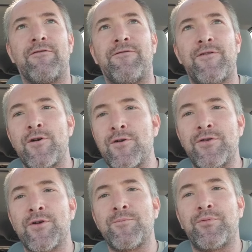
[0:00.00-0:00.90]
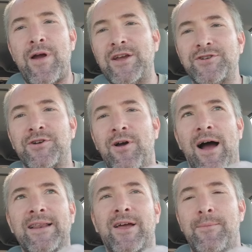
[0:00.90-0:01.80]
further pressure
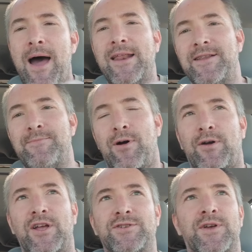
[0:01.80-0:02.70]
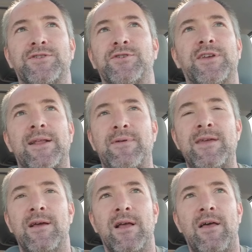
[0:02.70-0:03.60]
on commodity markets because there's going to
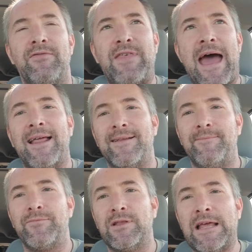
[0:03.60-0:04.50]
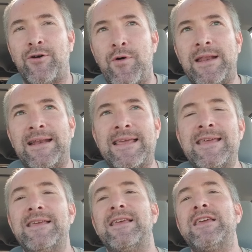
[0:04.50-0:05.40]
be that
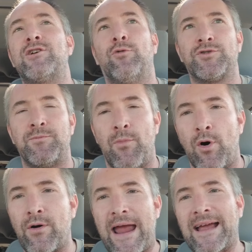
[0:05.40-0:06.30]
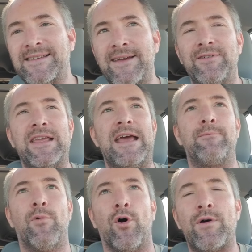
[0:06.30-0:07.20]
liquidity equals more activity,
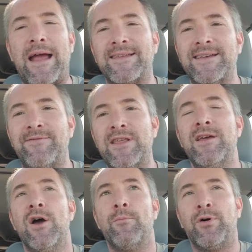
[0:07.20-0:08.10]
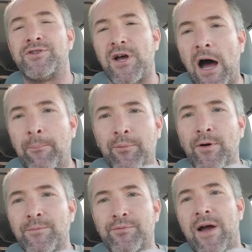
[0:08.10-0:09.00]
and more activity puts
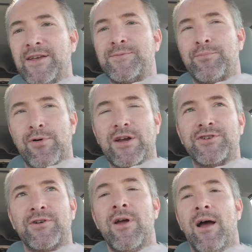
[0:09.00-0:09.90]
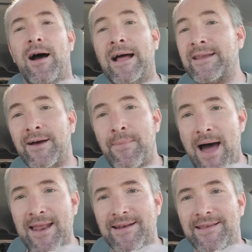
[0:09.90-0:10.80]
upward price pressure on
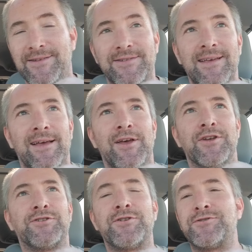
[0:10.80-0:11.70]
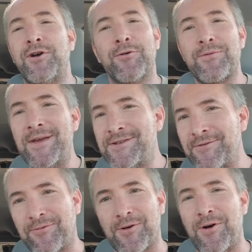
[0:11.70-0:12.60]
commodities. So there's no
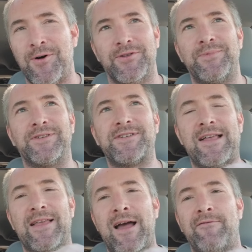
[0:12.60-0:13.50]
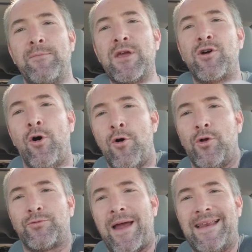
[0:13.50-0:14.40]
reason for gold to be selling off. I mean,
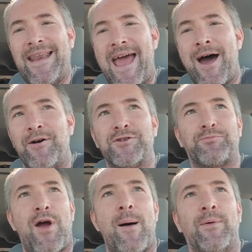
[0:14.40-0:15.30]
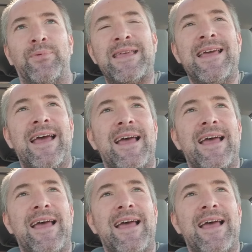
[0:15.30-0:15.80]
gold right now is probably